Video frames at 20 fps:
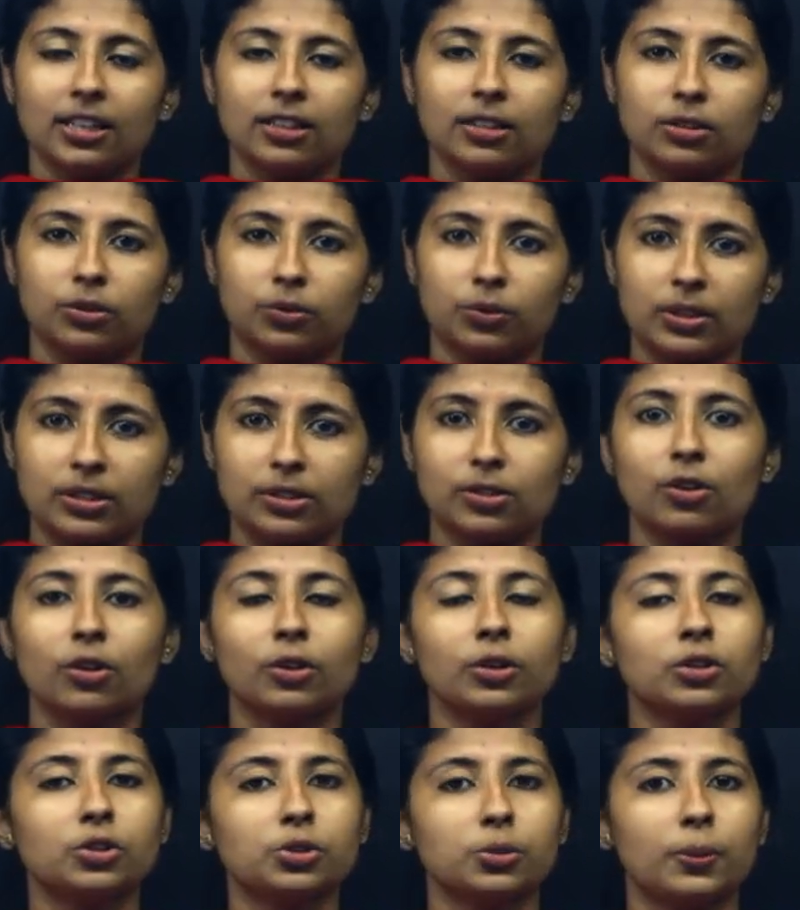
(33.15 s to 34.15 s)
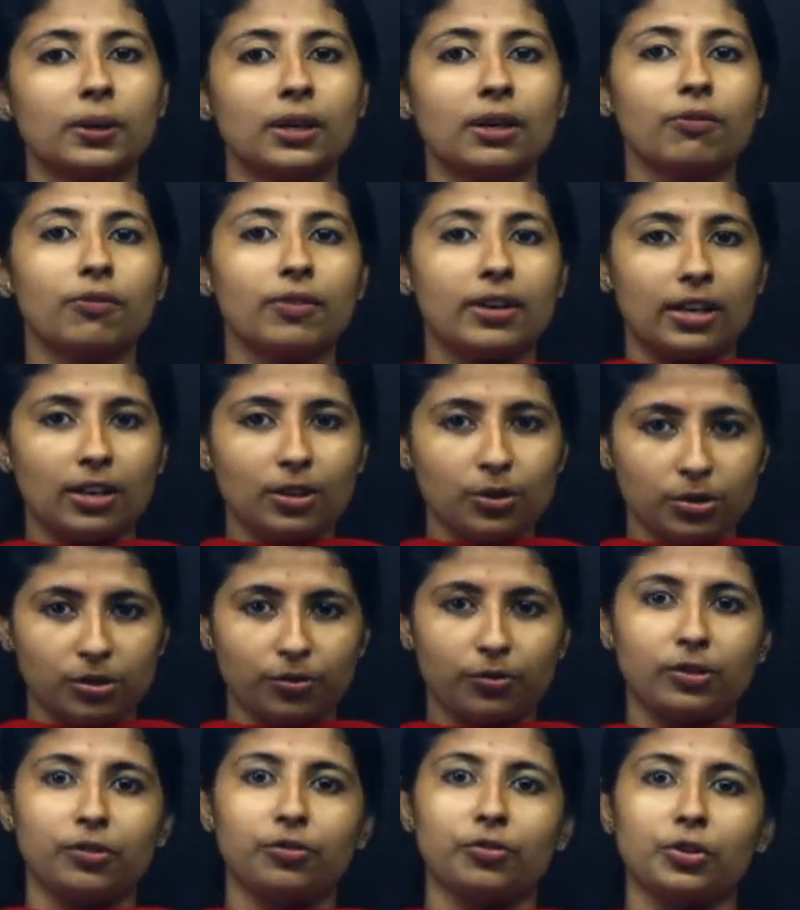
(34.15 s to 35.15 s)
This is going to be very
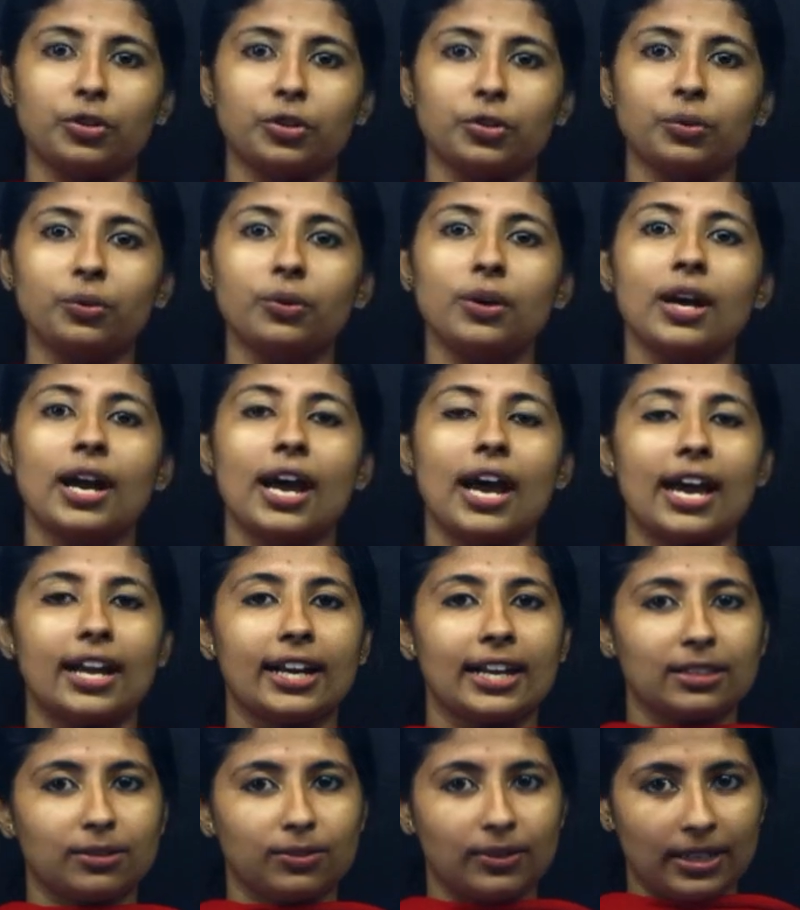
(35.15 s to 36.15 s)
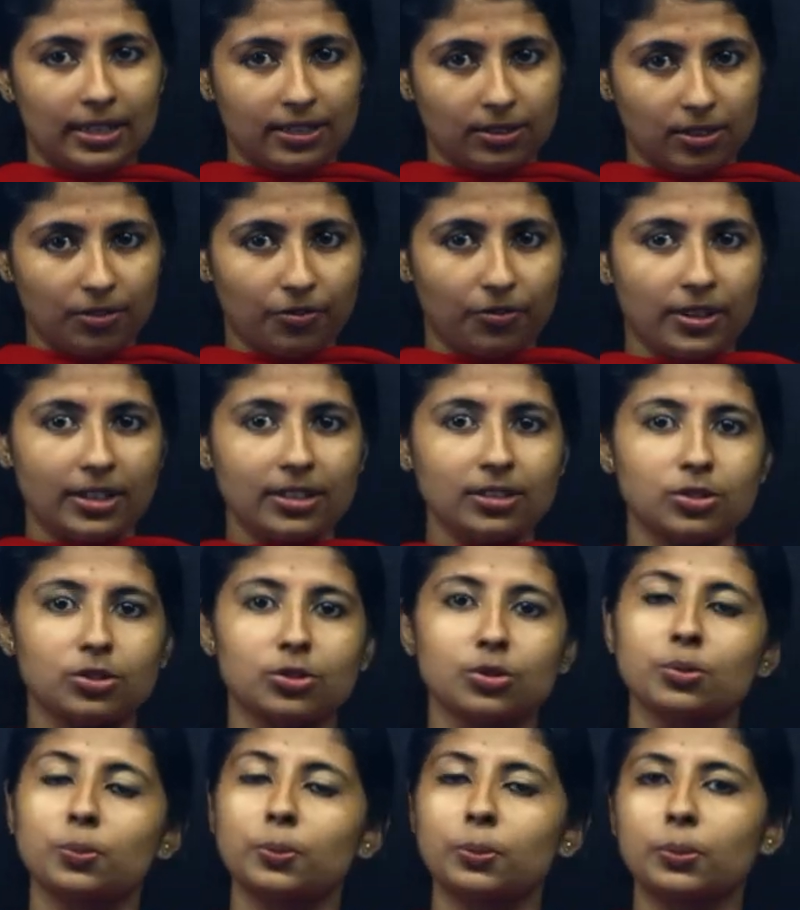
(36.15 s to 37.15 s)
useful for you and as well as your friends,
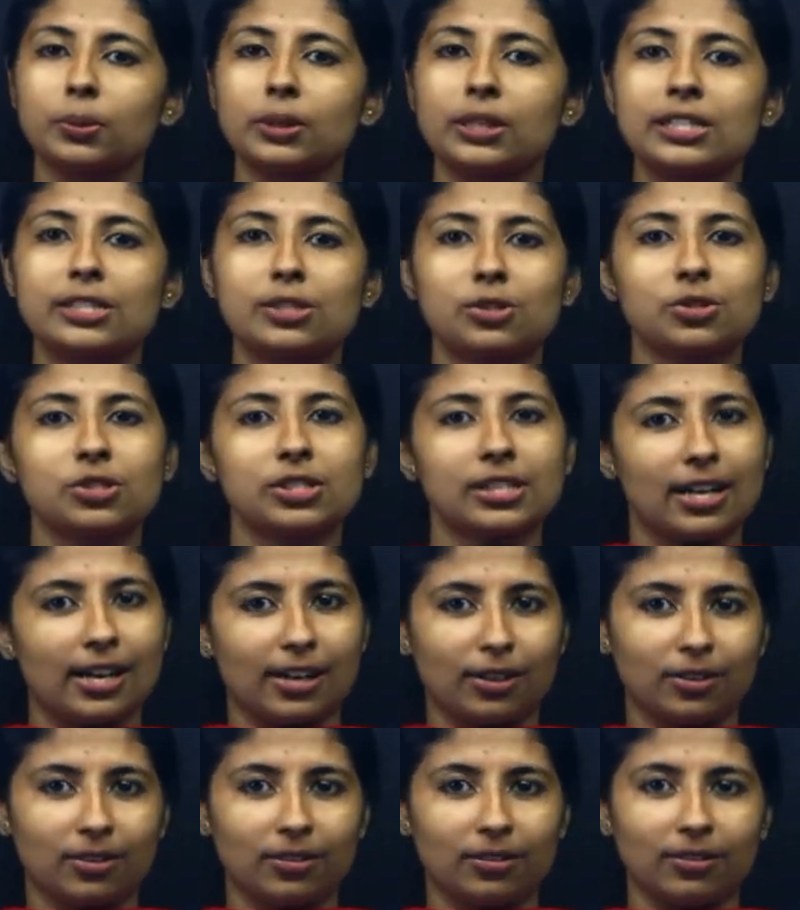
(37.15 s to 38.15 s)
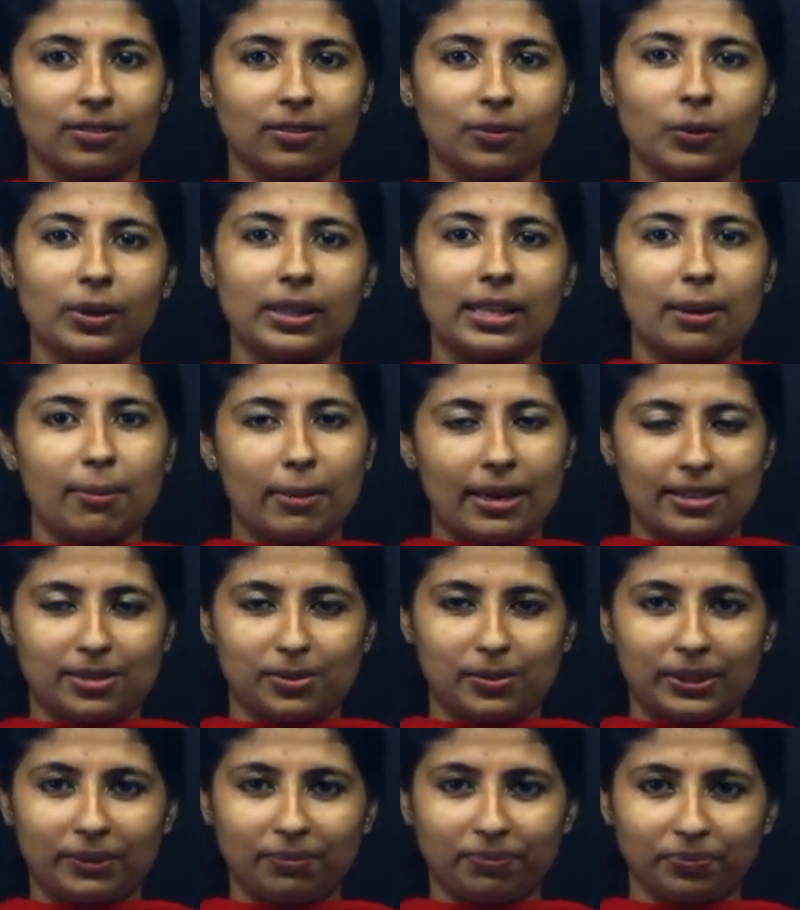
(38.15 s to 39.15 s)
so please to share with them as
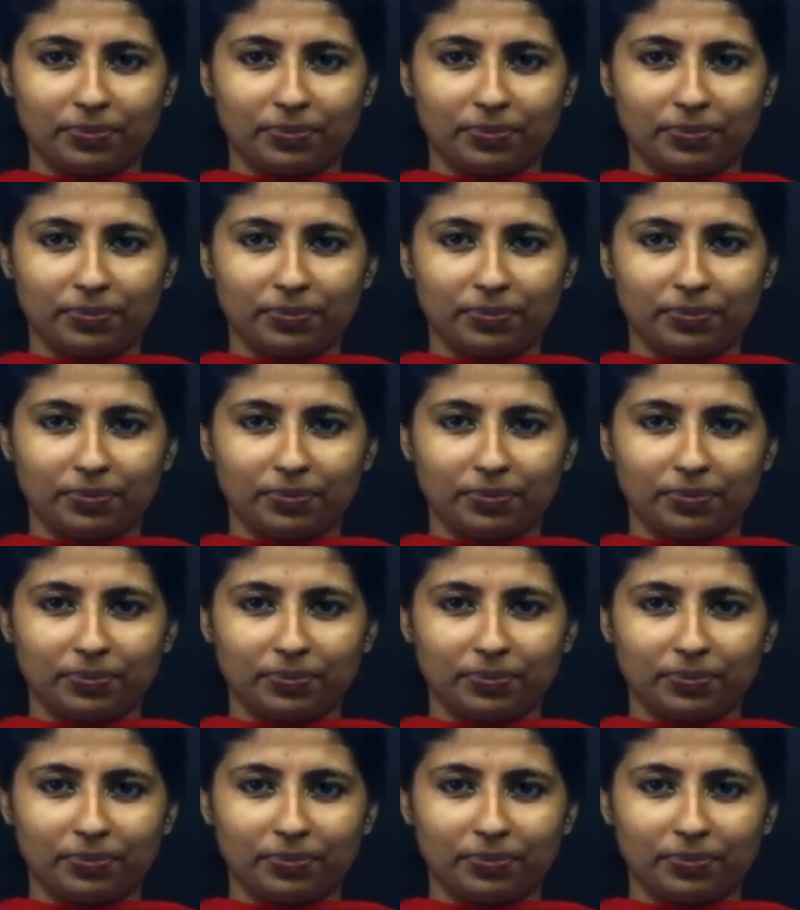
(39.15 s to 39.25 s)
well.